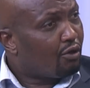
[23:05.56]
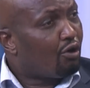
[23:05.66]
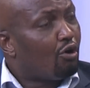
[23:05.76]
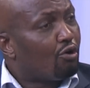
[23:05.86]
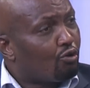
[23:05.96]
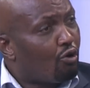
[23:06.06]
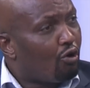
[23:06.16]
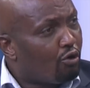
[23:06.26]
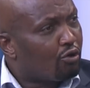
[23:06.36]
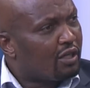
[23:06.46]

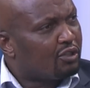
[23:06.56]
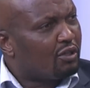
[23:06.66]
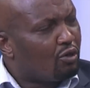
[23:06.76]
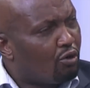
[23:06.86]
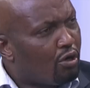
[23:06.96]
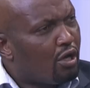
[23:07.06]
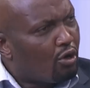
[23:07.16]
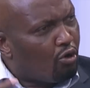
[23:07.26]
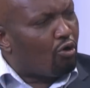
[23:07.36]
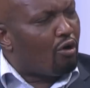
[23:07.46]
Or historical
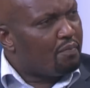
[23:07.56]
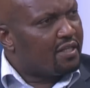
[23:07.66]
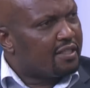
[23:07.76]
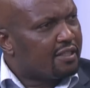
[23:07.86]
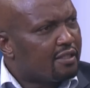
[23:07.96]
core competence.